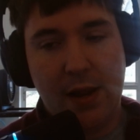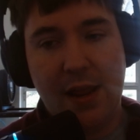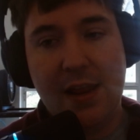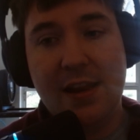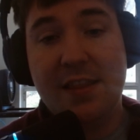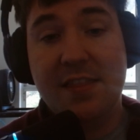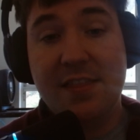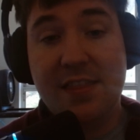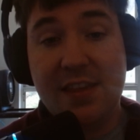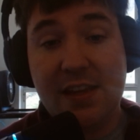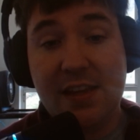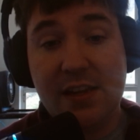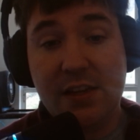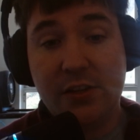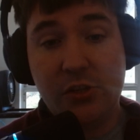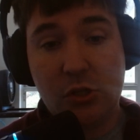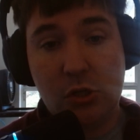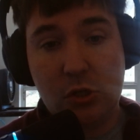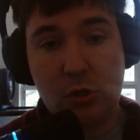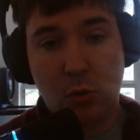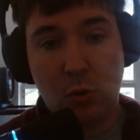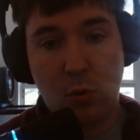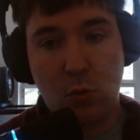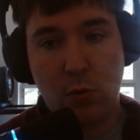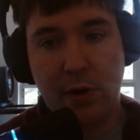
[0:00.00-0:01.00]
In these
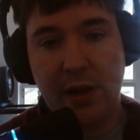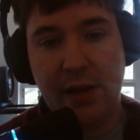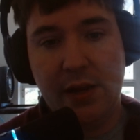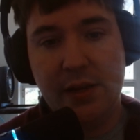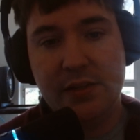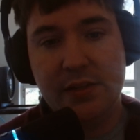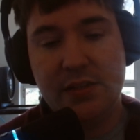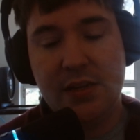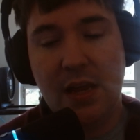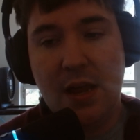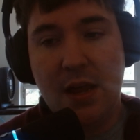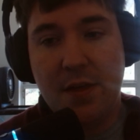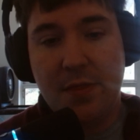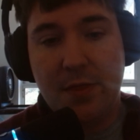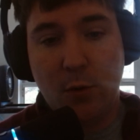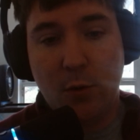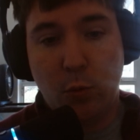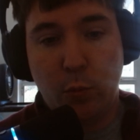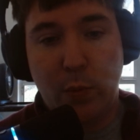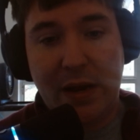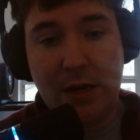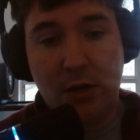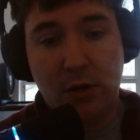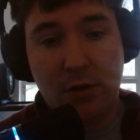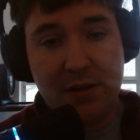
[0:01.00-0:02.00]
stories, the
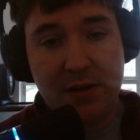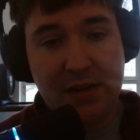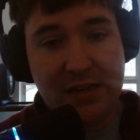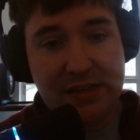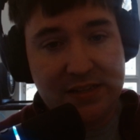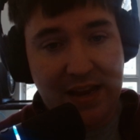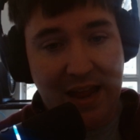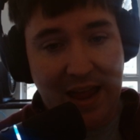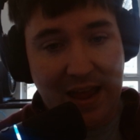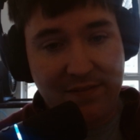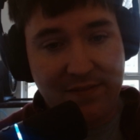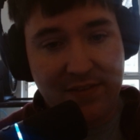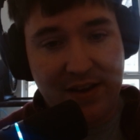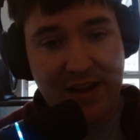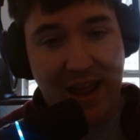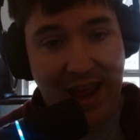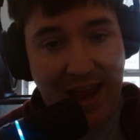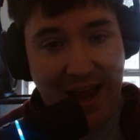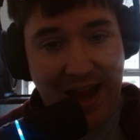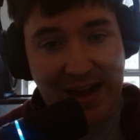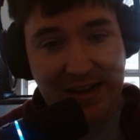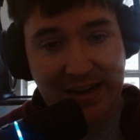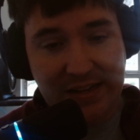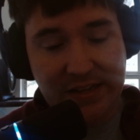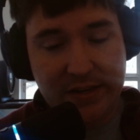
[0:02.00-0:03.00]
reader needs to have an
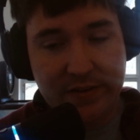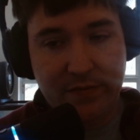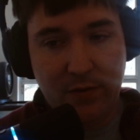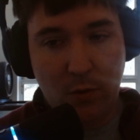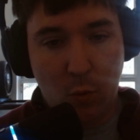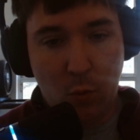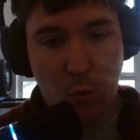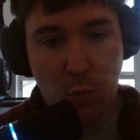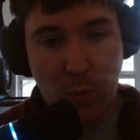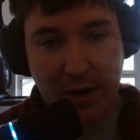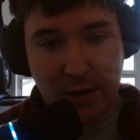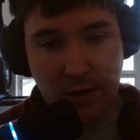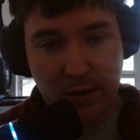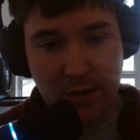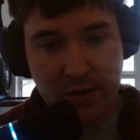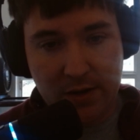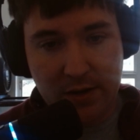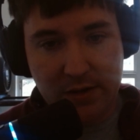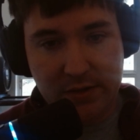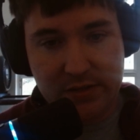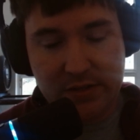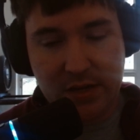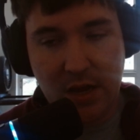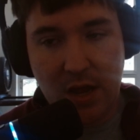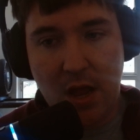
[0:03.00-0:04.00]
active
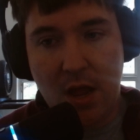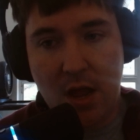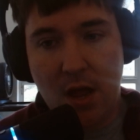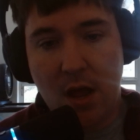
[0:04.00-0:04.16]
awareness